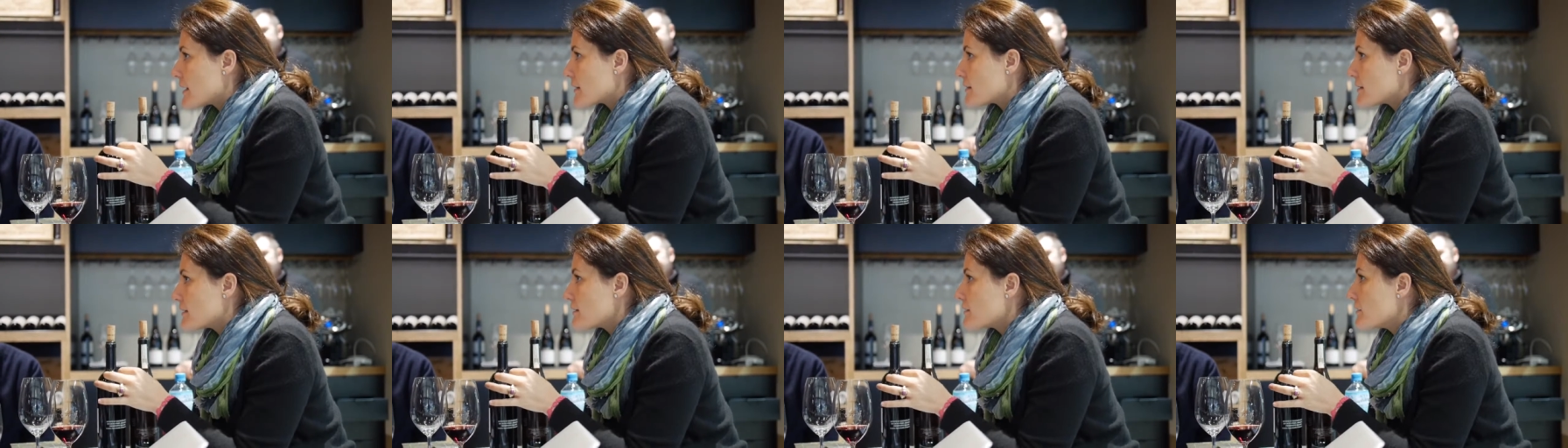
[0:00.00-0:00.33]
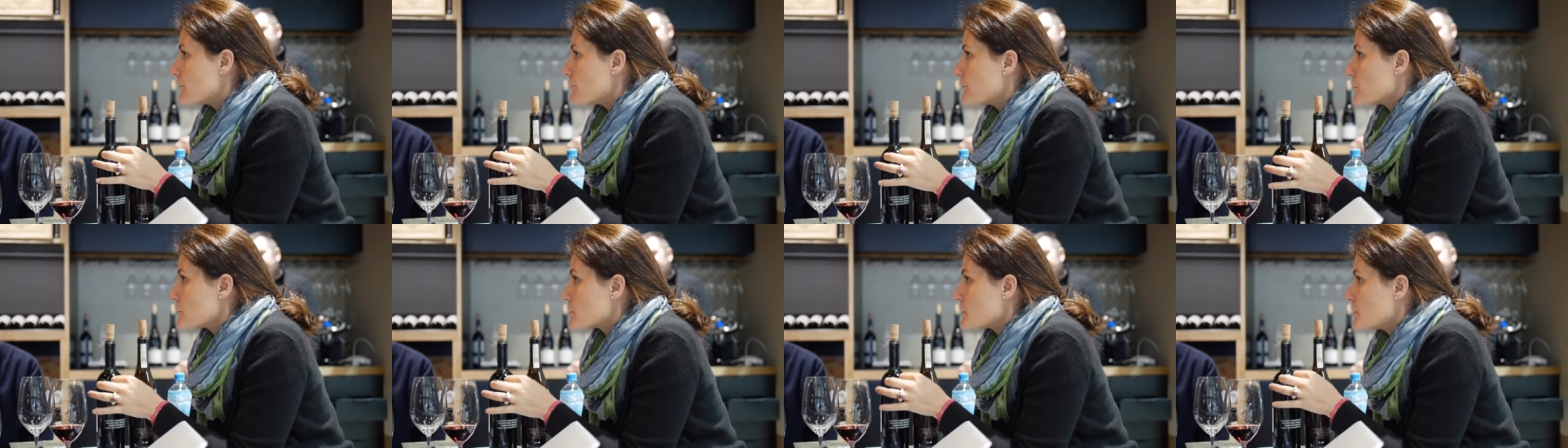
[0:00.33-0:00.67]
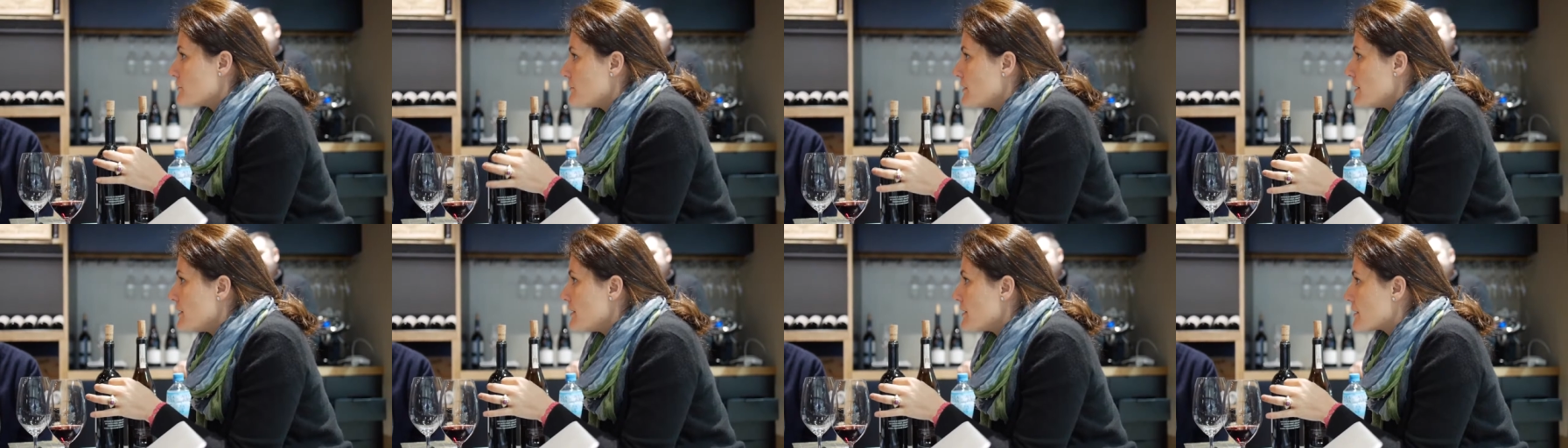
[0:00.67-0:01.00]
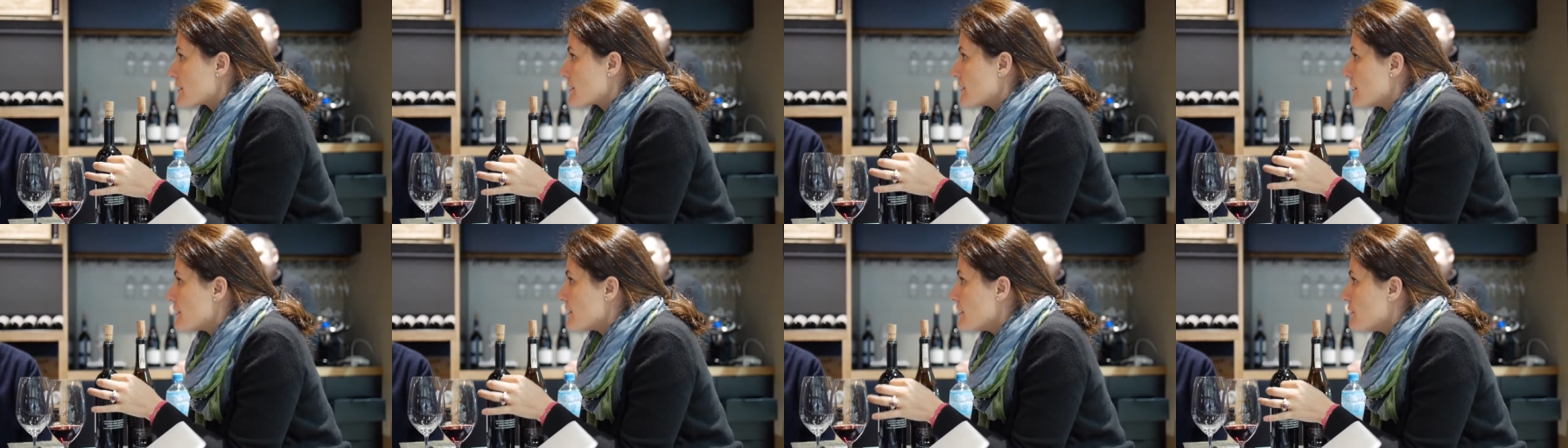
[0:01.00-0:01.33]
I think the first
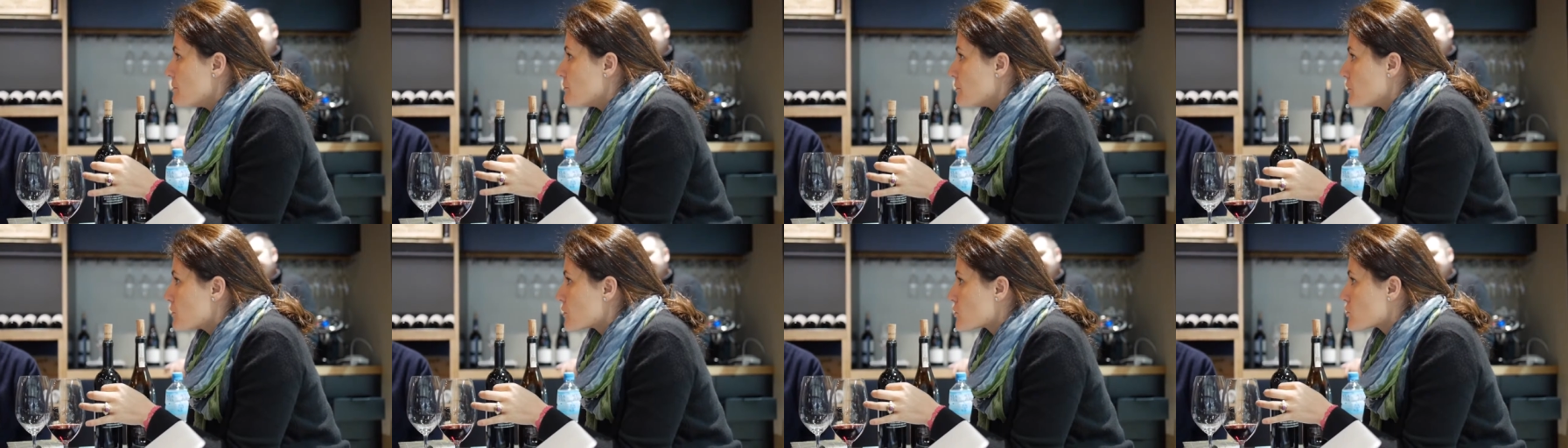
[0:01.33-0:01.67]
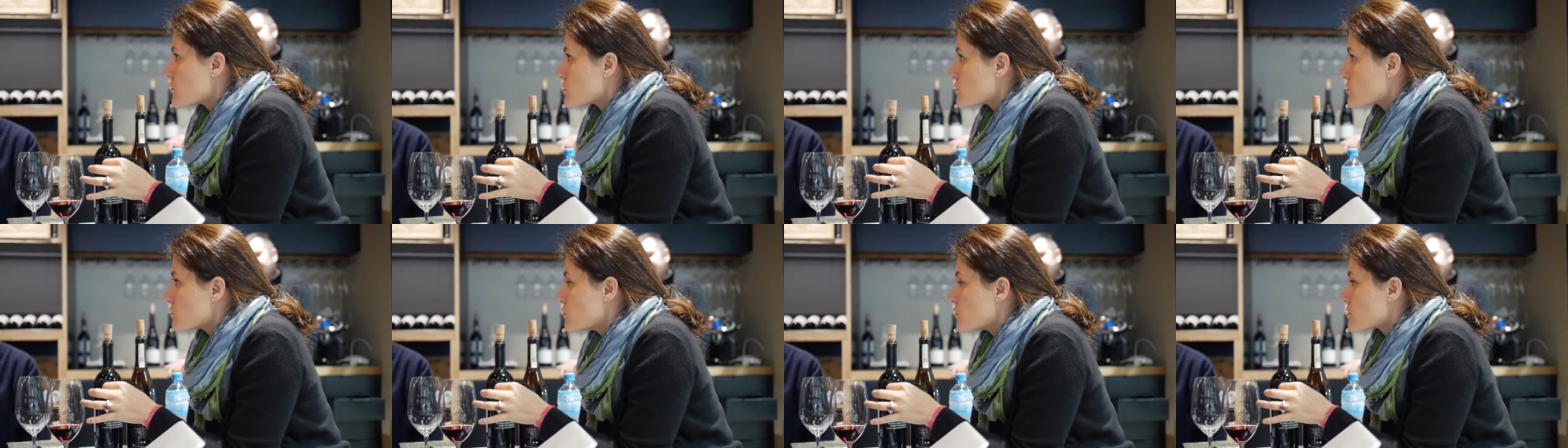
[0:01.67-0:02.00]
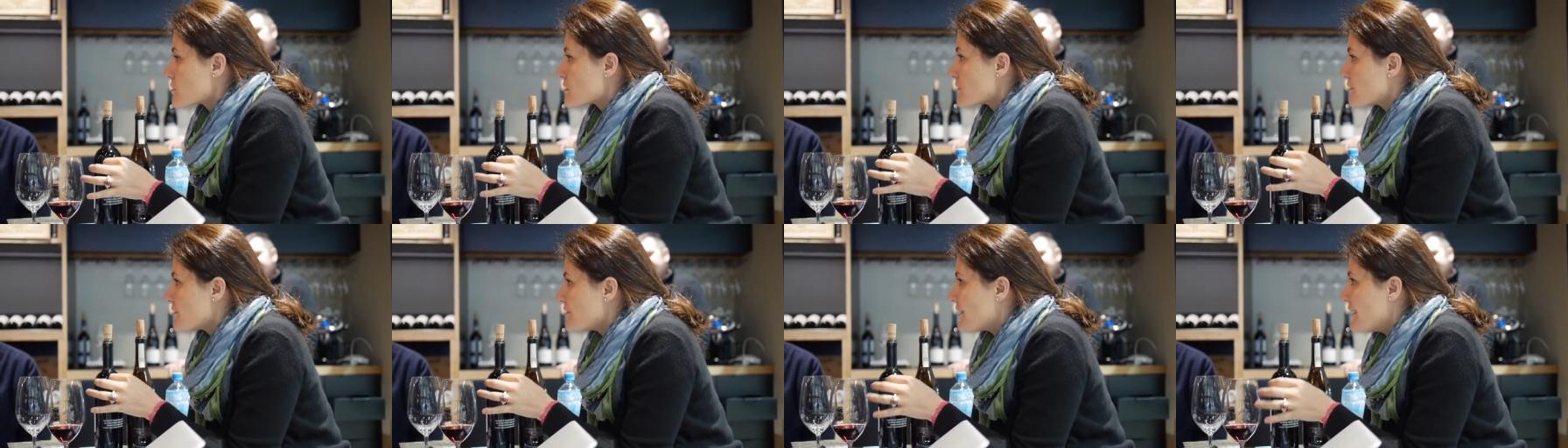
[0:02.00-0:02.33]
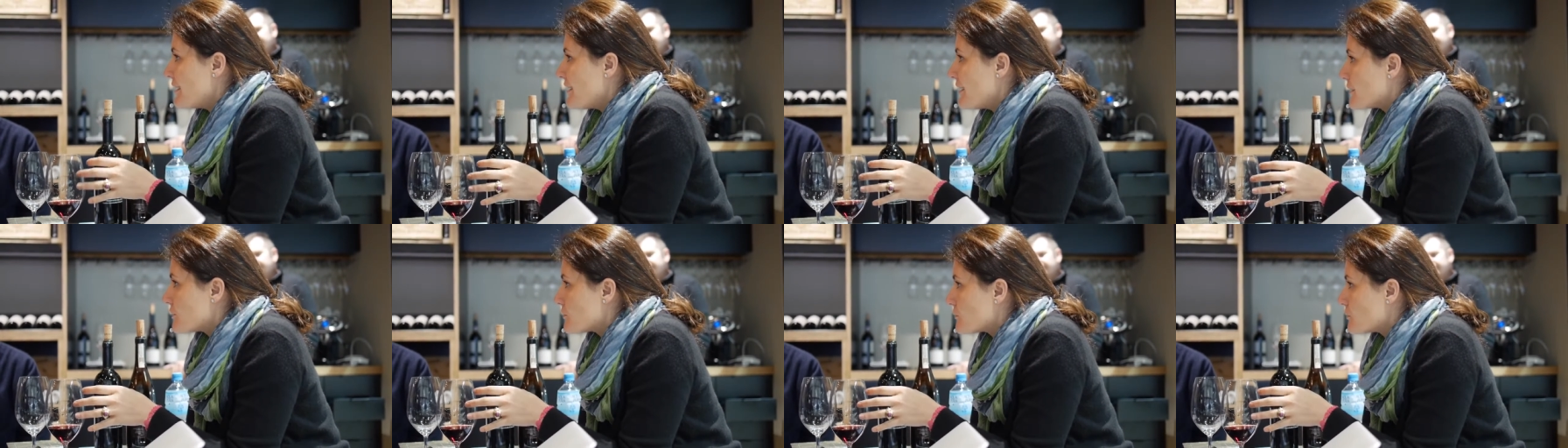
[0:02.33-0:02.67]
vineyard that he purchased was
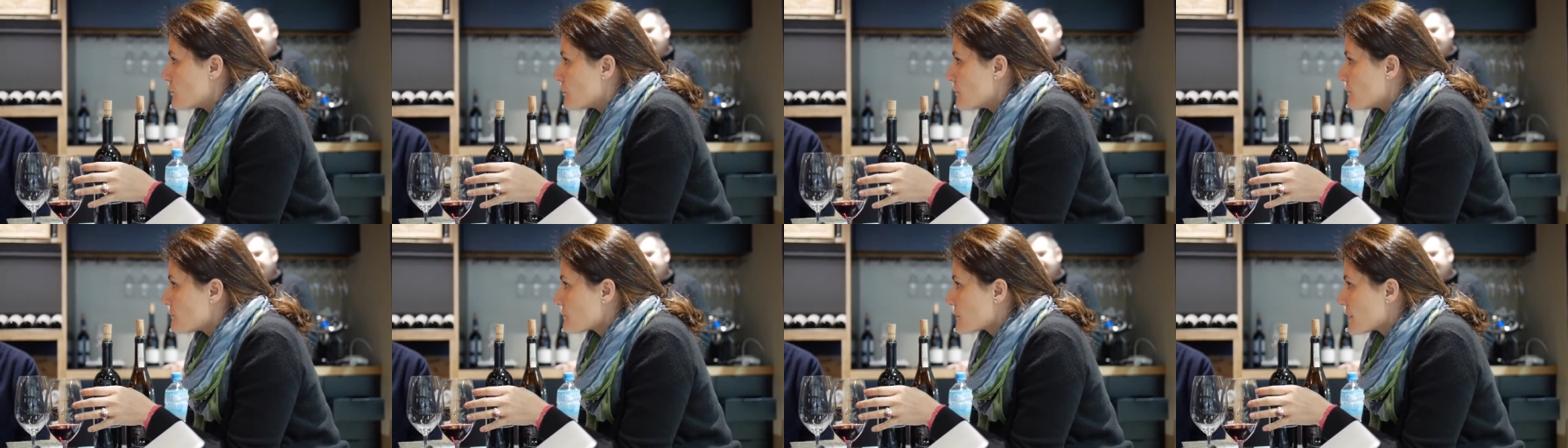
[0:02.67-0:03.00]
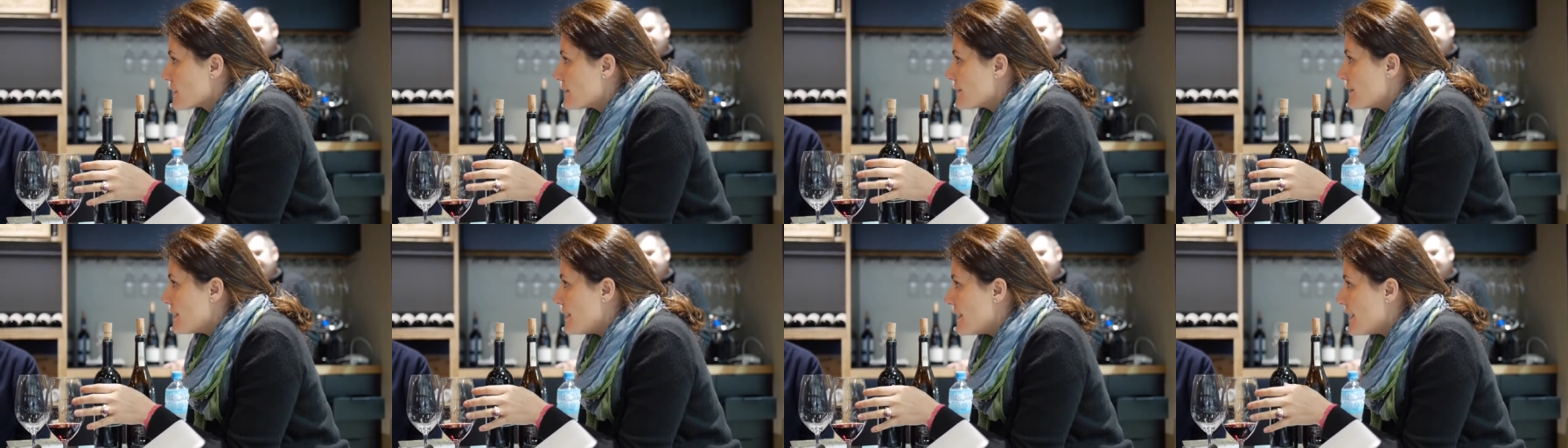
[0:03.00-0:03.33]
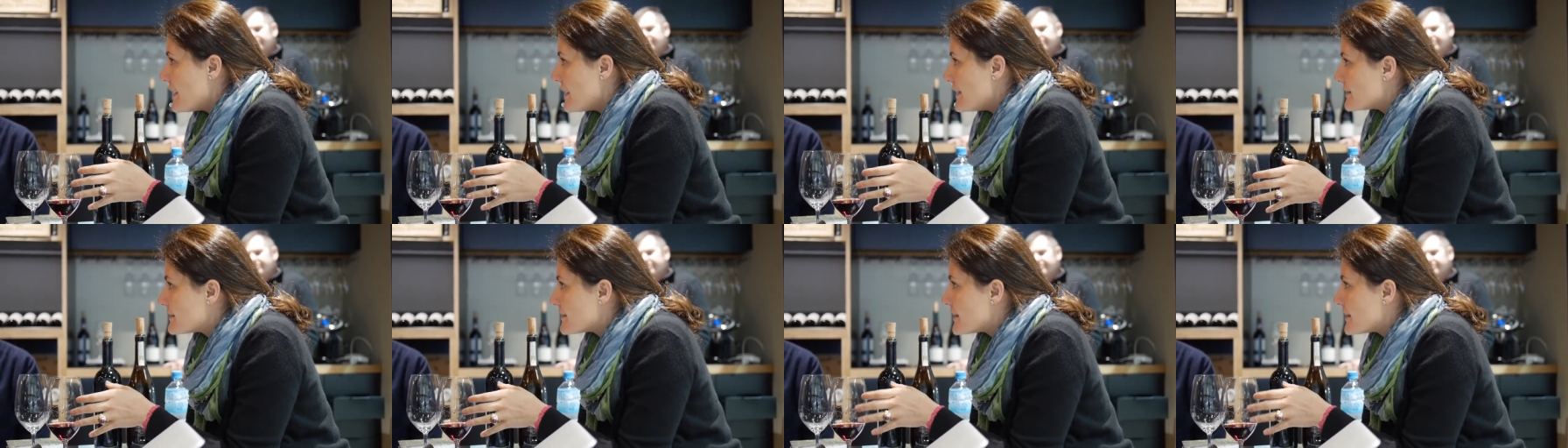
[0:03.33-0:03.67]
Falletto in the late